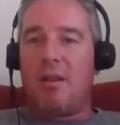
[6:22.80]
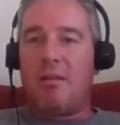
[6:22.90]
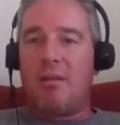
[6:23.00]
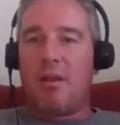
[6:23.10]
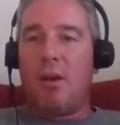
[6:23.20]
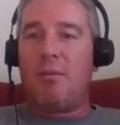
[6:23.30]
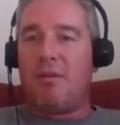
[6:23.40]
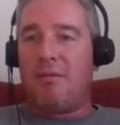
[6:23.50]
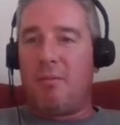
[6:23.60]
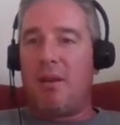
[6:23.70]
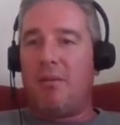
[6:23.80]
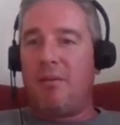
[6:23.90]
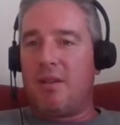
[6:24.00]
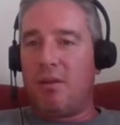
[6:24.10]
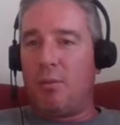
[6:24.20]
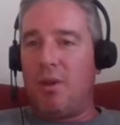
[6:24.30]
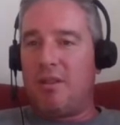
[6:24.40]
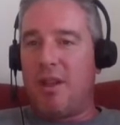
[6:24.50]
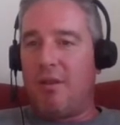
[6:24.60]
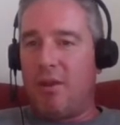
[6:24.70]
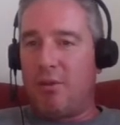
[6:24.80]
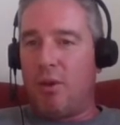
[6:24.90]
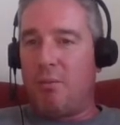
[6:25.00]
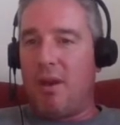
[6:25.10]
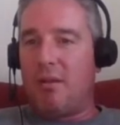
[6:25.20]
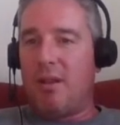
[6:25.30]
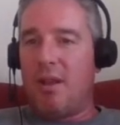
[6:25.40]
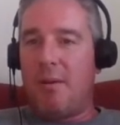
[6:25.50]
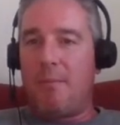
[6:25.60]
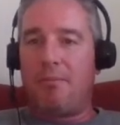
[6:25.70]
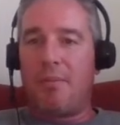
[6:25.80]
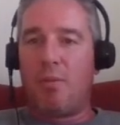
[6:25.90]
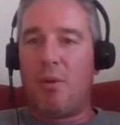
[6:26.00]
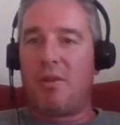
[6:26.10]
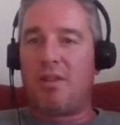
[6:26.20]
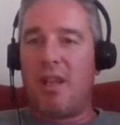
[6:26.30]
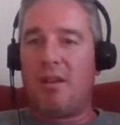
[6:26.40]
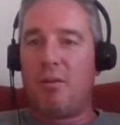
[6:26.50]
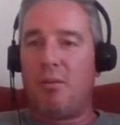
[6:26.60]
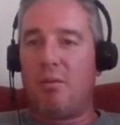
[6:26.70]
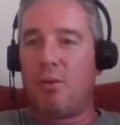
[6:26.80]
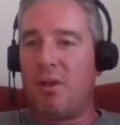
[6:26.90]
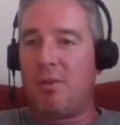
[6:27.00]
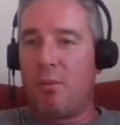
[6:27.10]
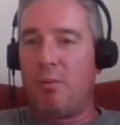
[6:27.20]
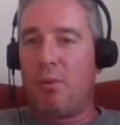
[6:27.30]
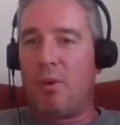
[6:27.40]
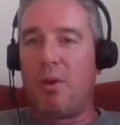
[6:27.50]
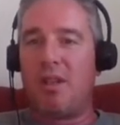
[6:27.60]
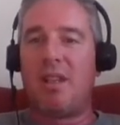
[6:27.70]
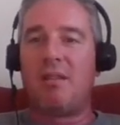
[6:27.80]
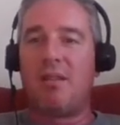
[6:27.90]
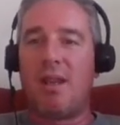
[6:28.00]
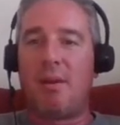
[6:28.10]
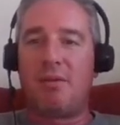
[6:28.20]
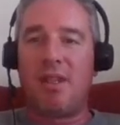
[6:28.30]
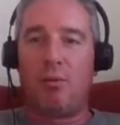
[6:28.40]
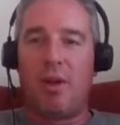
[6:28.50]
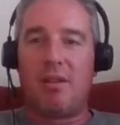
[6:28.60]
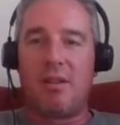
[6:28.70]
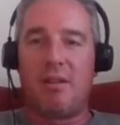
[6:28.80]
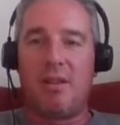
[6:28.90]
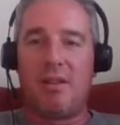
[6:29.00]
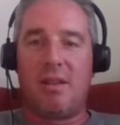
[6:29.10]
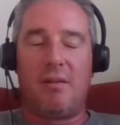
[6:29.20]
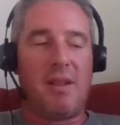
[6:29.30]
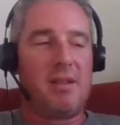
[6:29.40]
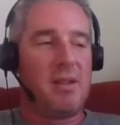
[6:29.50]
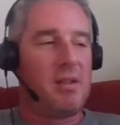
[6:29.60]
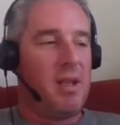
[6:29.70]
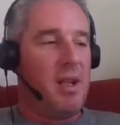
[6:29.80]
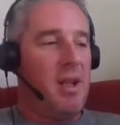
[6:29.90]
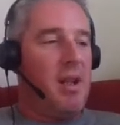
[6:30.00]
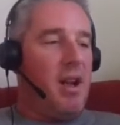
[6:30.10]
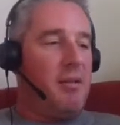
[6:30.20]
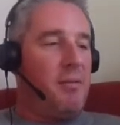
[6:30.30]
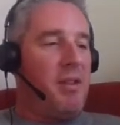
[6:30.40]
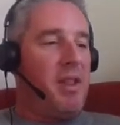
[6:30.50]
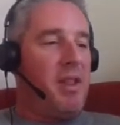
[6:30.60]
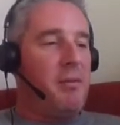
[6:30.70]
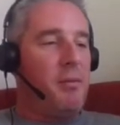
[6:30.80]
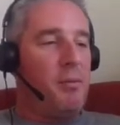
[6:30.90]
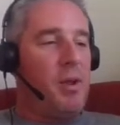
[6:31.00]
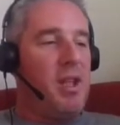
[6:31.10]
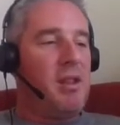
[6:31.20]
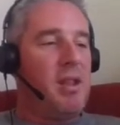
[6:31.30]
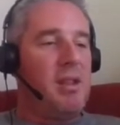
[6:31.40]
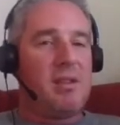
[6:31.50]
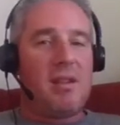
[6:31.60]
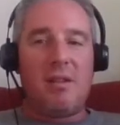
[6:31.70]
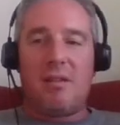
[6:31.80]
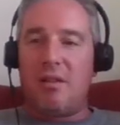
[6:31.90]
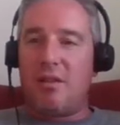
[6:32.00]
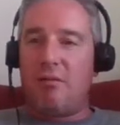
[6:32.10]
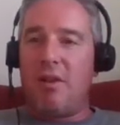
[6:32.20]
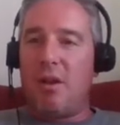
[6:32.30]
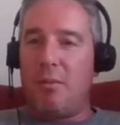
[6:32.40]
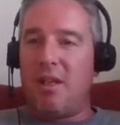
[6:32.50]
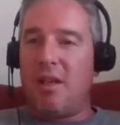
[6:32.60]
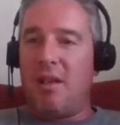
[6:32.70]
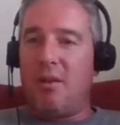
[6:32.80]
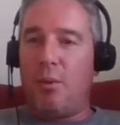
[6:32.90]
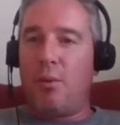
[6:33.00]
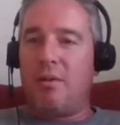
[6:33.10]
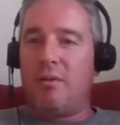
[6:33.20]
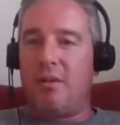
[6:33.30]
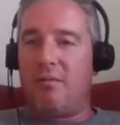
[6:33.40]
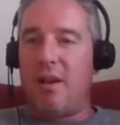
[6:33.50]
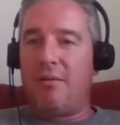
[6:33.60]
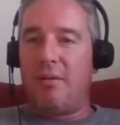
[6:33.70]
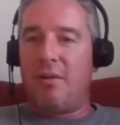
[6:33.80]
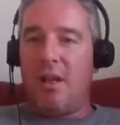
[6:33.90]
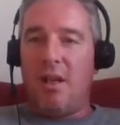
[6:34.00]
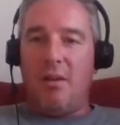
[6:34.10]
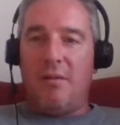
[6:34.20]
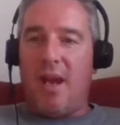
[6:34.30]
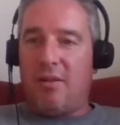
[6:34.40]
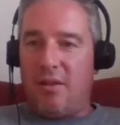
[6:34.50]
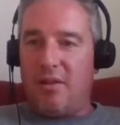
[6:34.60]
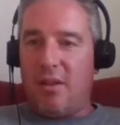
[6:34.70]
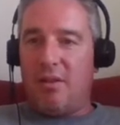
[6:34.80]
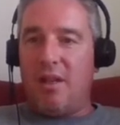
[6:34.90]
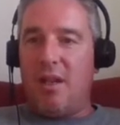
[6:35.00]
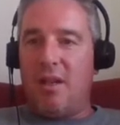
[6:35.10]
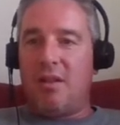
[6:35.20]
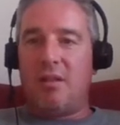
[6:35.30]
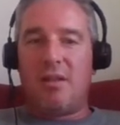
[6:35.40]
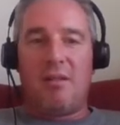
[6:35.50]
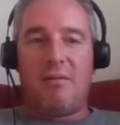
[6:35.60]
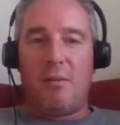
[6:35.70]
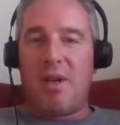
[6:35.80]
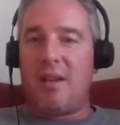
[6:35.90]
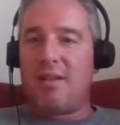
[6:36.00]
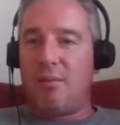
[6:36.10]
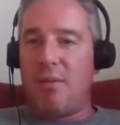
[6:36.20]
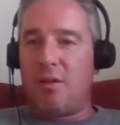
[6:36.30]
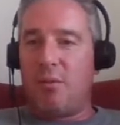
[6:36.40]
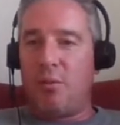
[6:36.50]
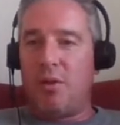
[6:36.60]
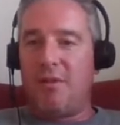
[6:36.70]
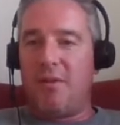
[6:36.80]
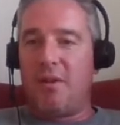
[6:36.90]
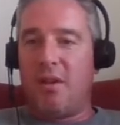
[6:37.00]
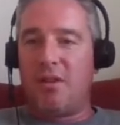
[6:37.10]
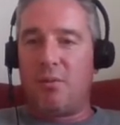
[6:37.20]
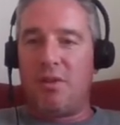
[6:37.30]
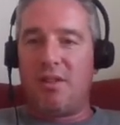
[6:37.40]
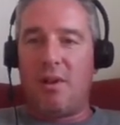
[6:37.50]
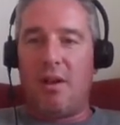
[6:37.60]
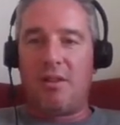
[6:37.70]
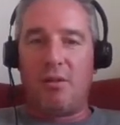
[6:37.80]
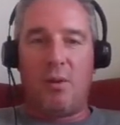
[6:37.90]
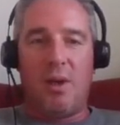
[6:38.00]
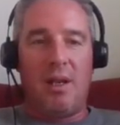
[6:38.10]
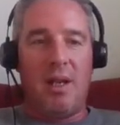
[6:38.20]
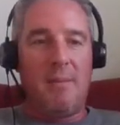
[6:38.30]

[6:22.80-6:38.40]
types of benefits that we generally talk about when we're talking about what is it that MMC brings that there's an advantage. I think within these, there's 3 that are particularly important and relevant for housing associations and from an asset management point of view that I just want to alight on quickly.